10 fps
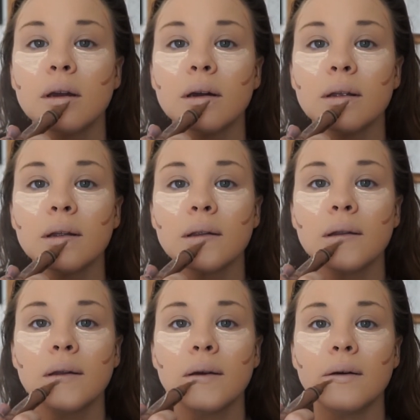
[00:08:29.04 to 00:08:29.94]
guys, that's
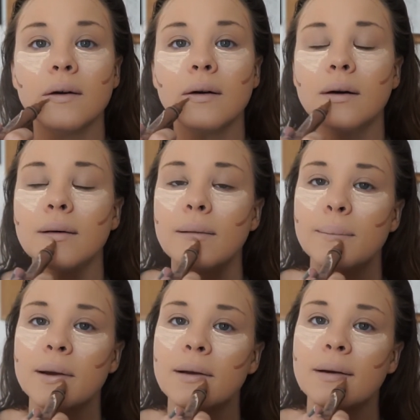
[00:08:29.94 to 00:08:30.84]
new. Oh
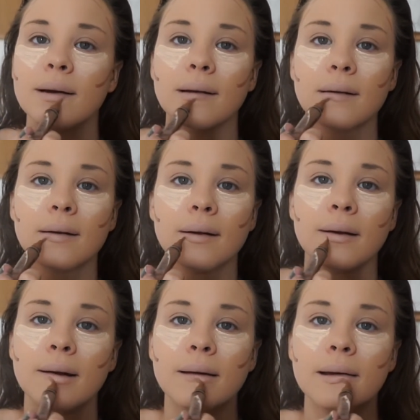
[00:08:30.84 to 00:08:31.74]
my gosh.
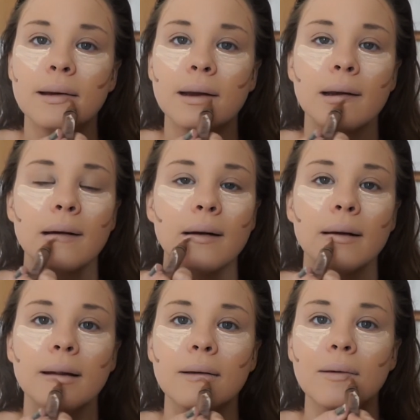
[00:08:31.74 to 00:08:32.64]

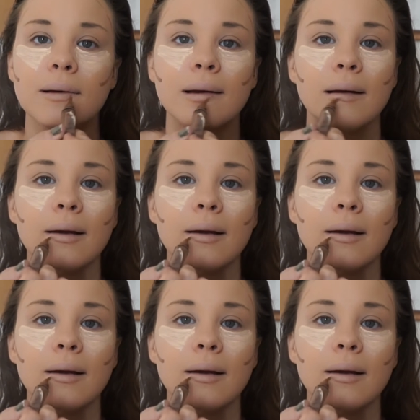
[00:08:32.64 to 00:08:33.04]
I know.